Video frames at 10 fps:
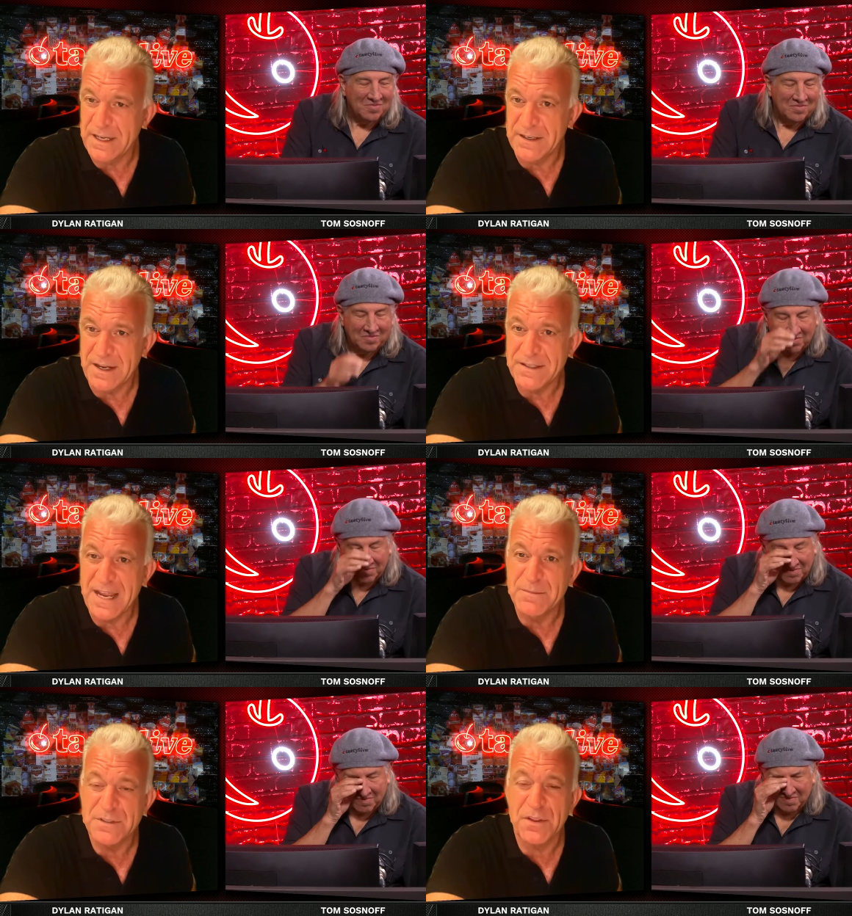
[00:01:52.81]
Speaker 1: and
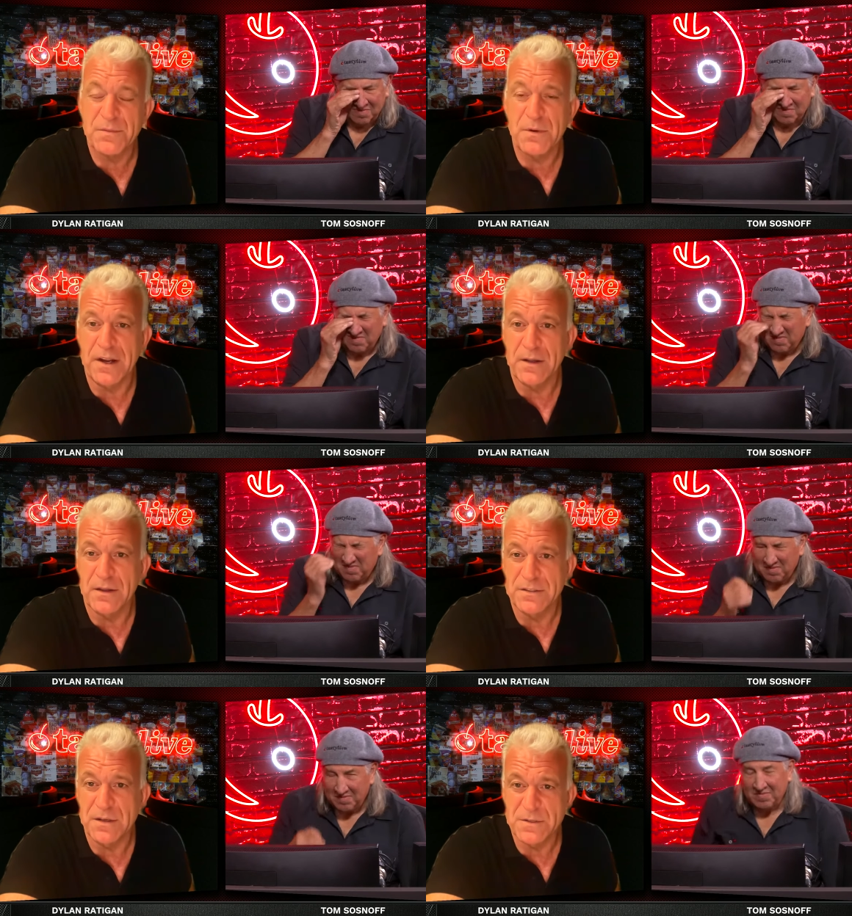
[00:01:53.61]
attempts to throttle
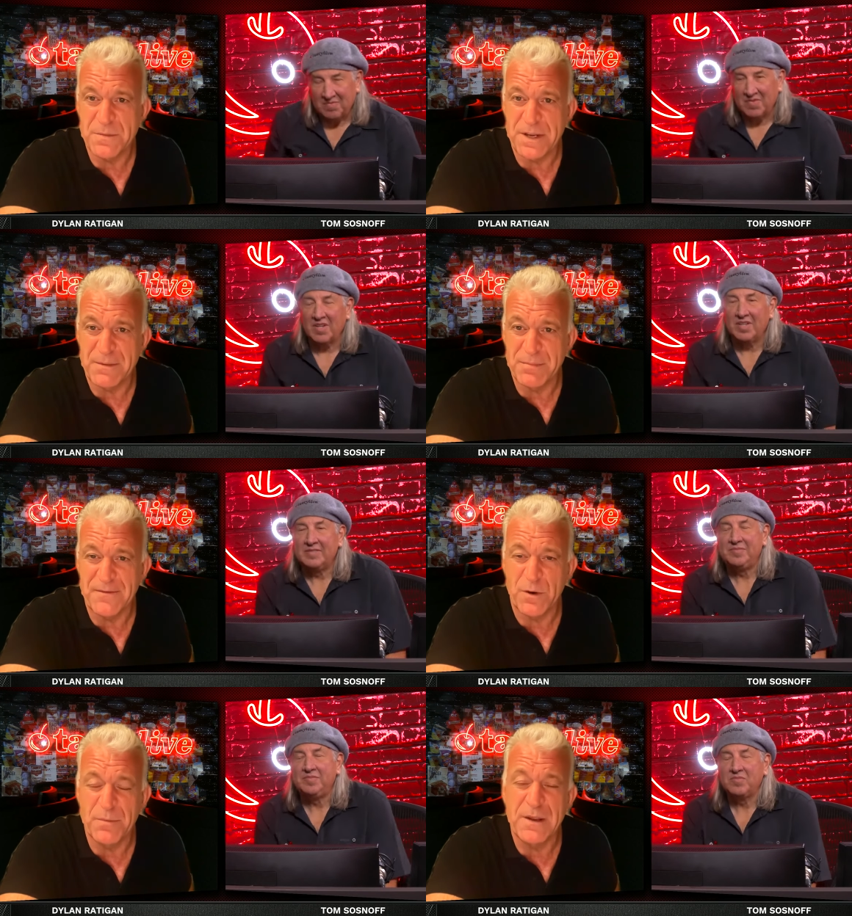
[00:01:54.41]
a social media
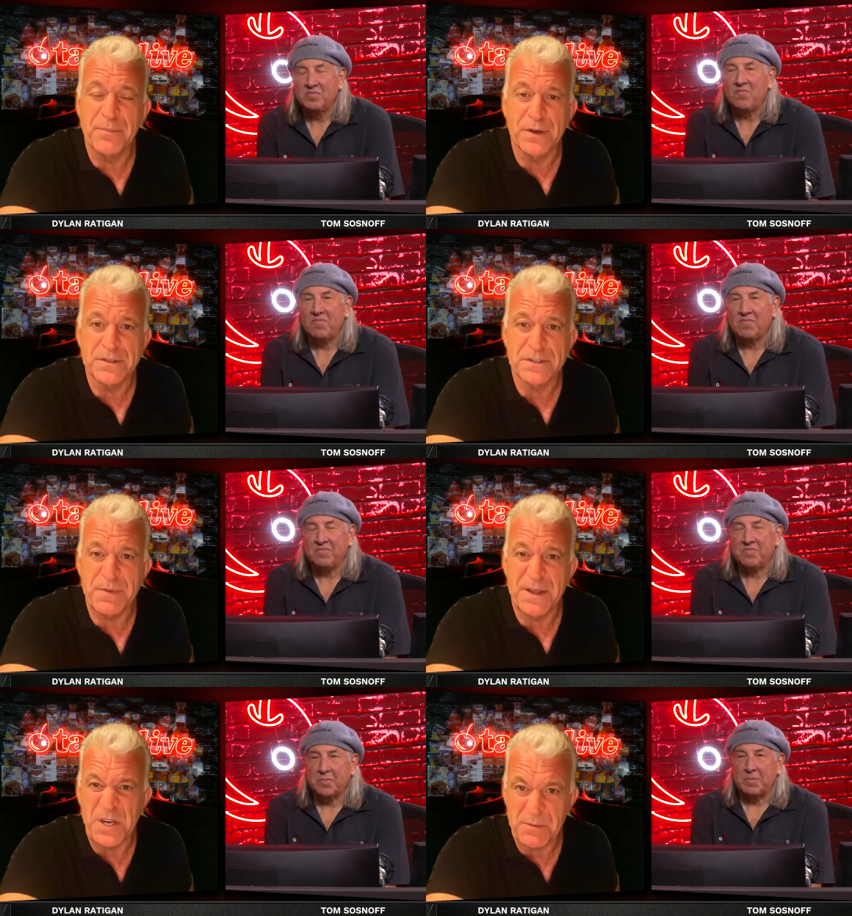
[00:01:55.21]
platform he
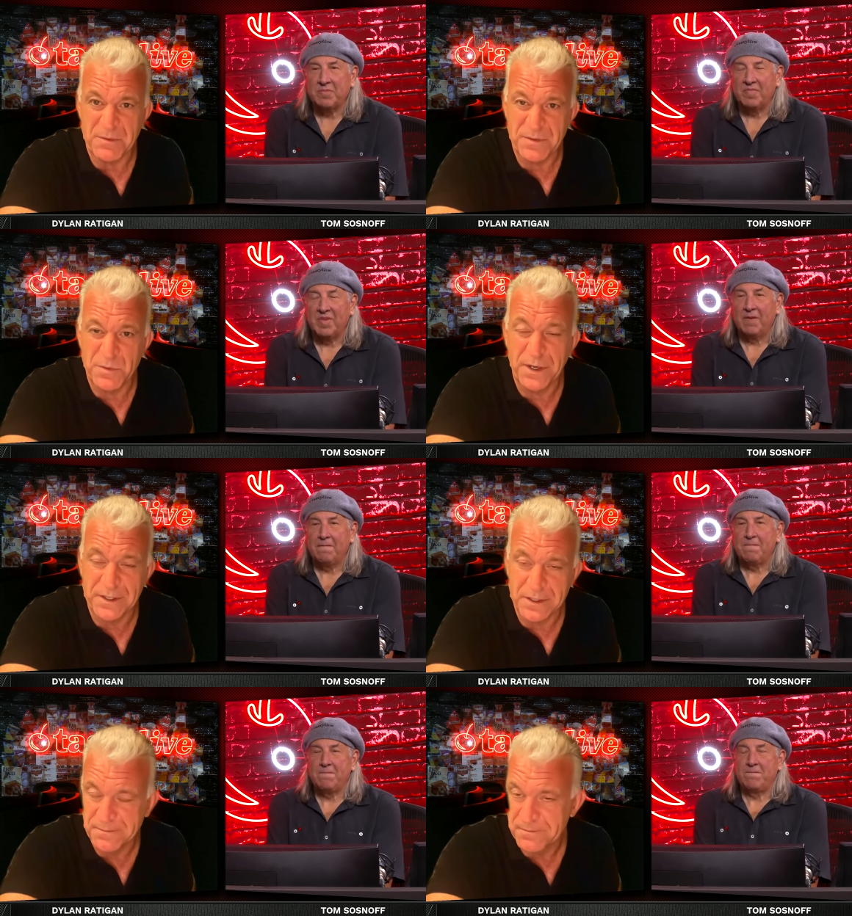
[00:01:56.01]
purchased by the name of
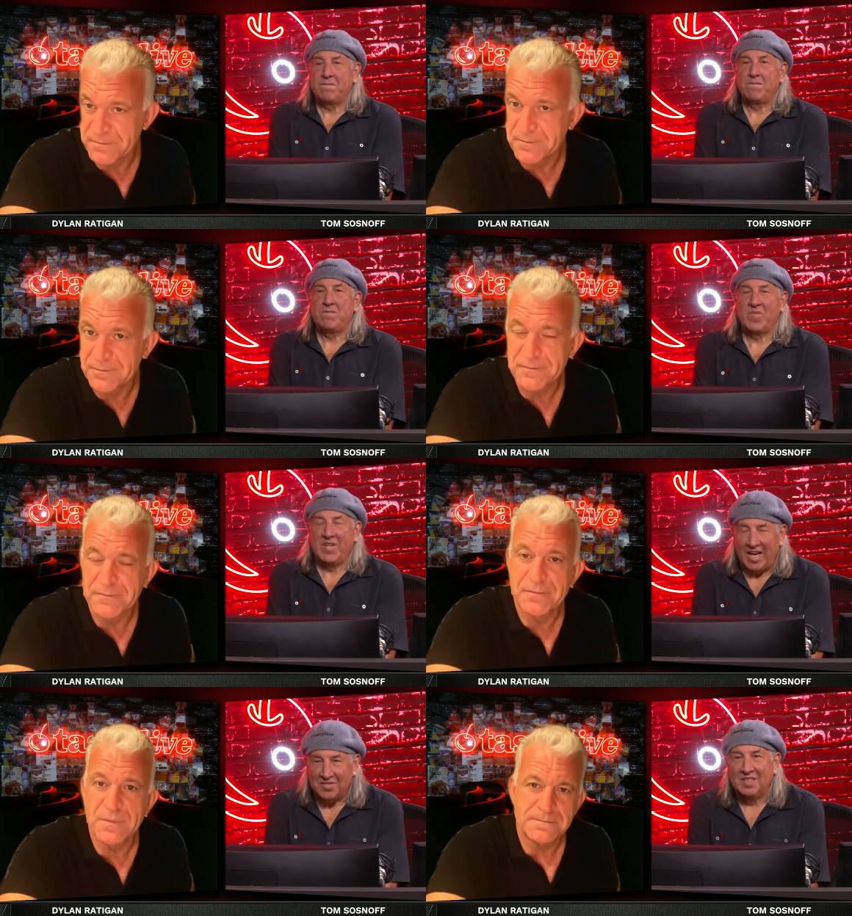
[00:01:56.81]
Twitter.
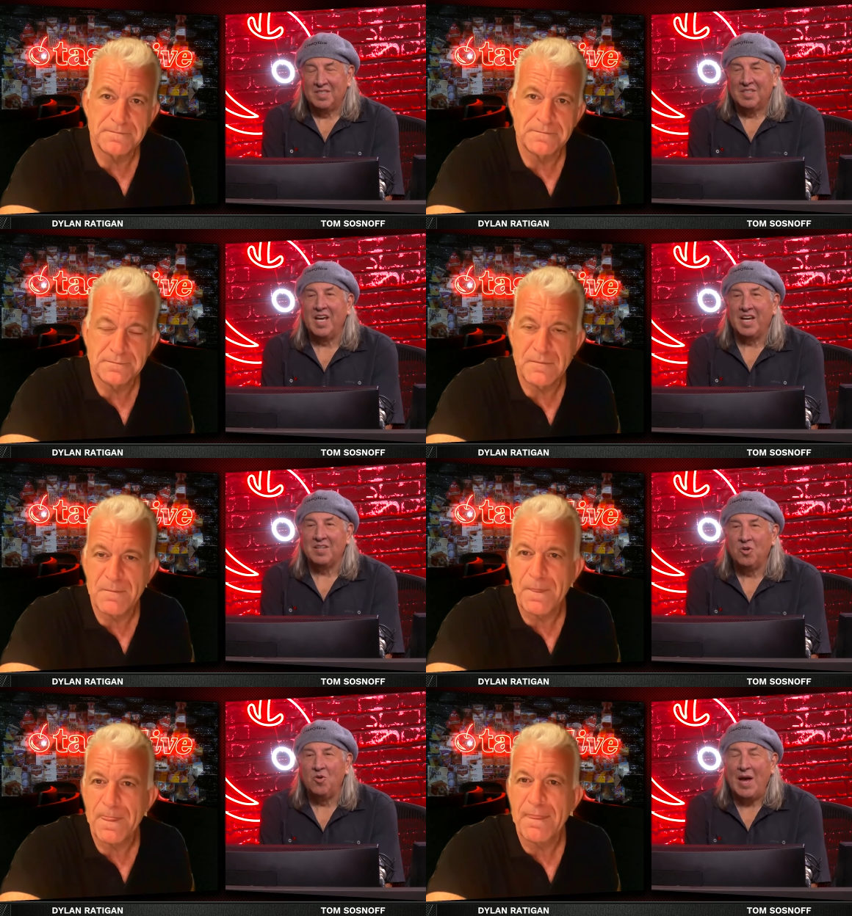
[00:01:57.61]
Speaker 2: Yes. Yeah.
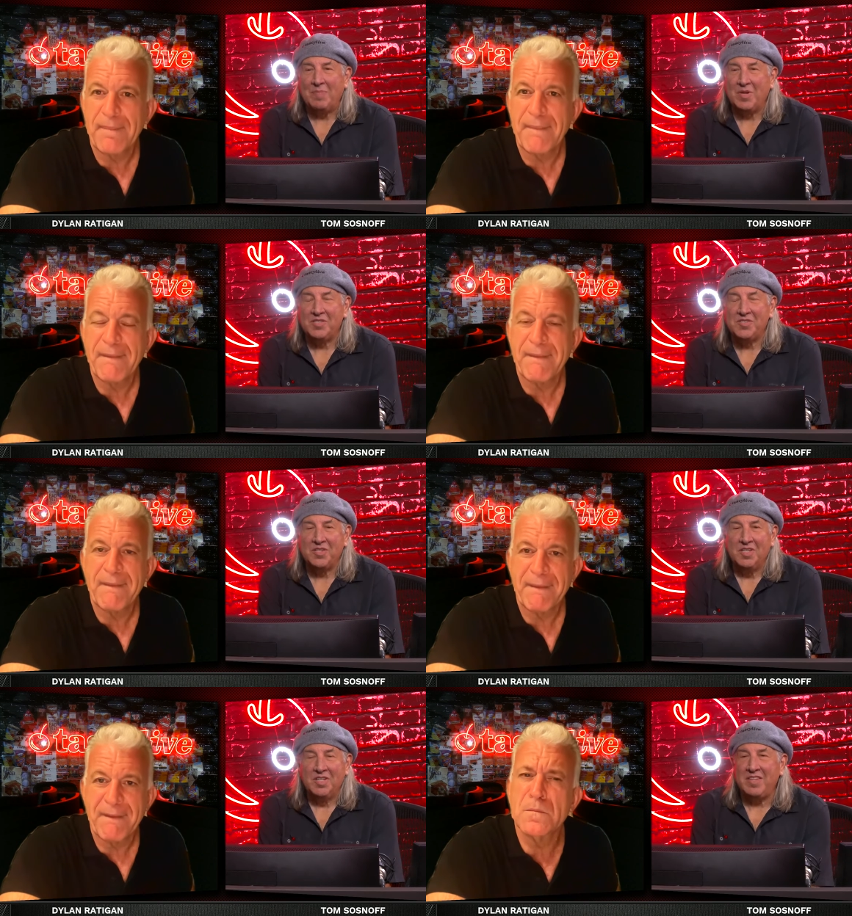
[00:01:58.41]
Who happens
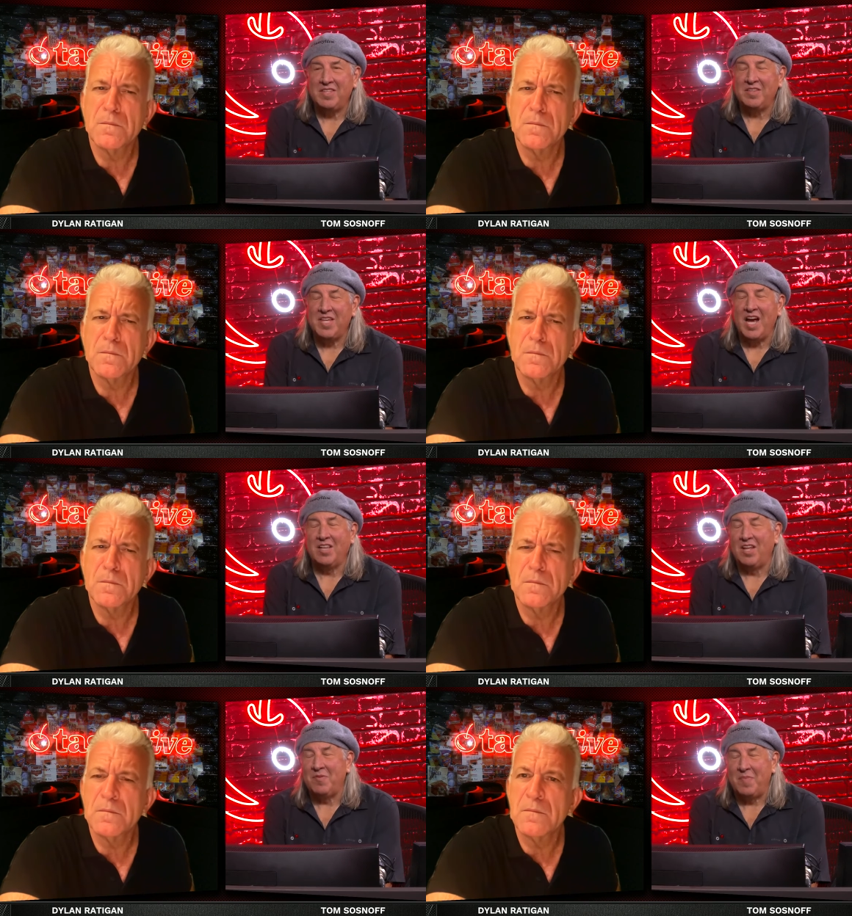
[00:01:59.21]
the thing I
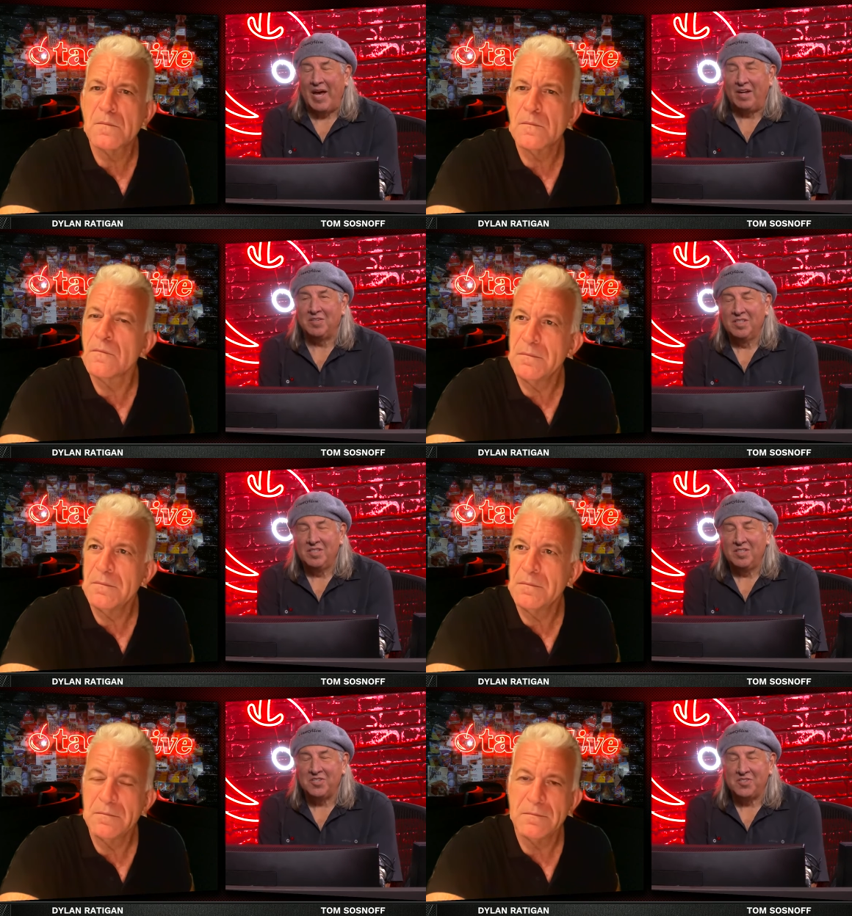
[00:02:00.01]
love about
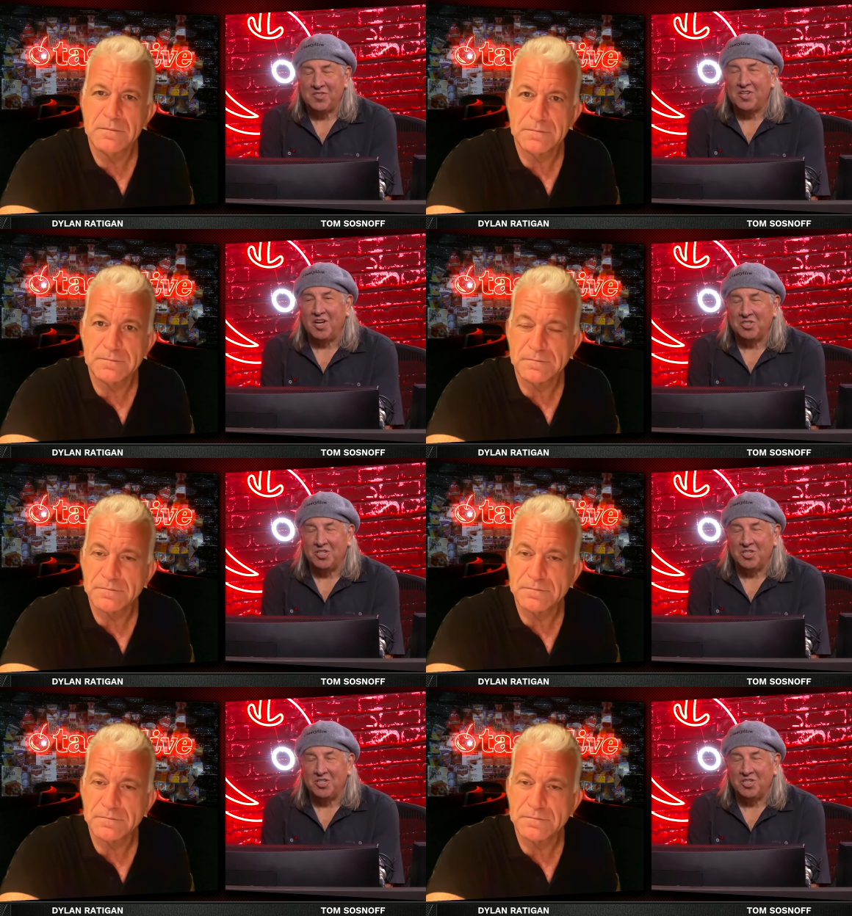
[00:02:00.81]
this discussion,